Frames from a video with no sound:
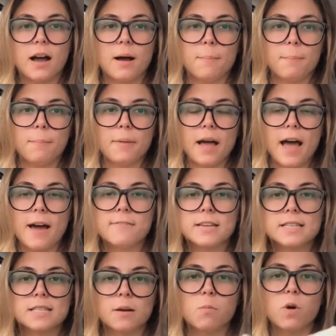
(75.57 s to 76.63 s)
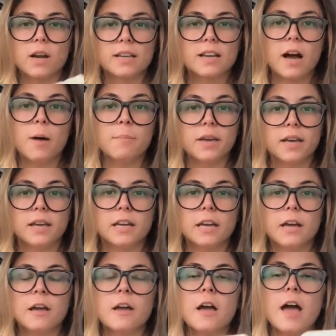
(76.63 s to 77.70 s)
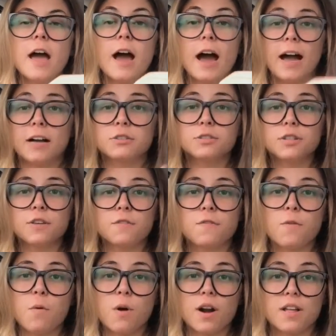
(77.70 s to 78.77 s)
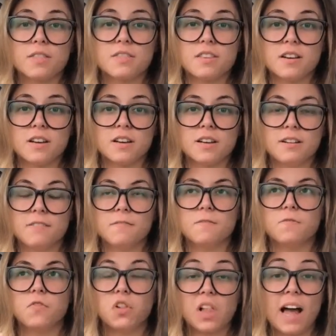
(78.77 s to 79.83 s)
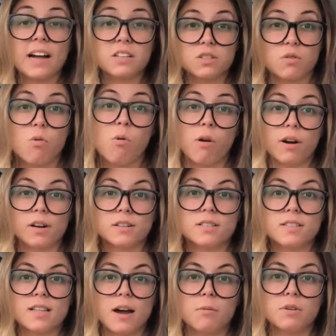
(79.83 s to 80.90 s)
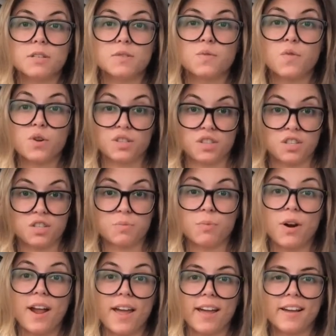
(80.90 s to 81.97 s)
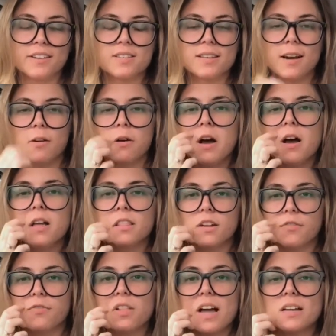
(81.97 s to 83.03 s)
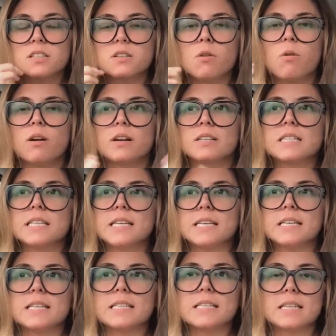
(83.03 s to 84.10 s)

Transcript: having someone come in actually for the flex course that was for the spring. So their flex course is